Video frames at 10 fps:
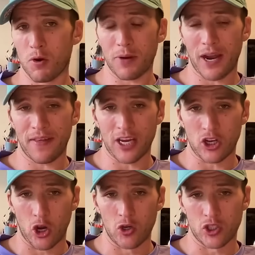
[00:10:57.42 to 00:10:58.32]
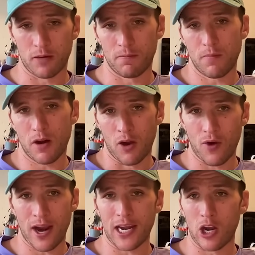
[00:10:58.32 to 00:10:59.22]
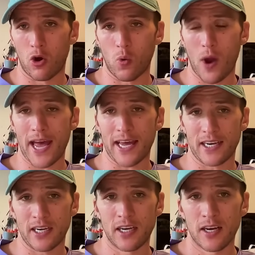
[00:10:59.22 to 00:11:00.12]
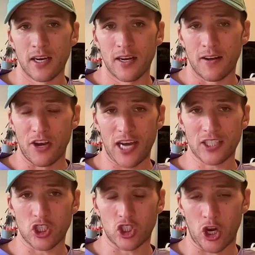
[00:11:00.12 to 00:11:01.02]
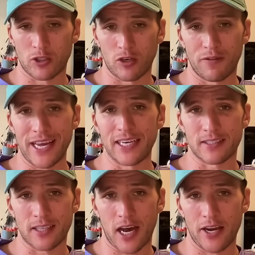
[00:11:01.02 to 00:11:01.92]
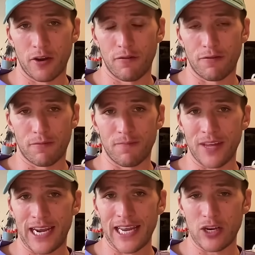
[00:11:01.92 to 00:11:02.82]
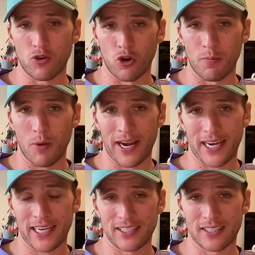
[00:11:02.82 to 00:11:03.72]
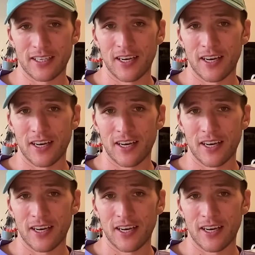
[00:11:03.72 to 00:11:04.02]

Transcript: but I think it goes a really long way, and nice to show sort of the inside of the elite group when it is,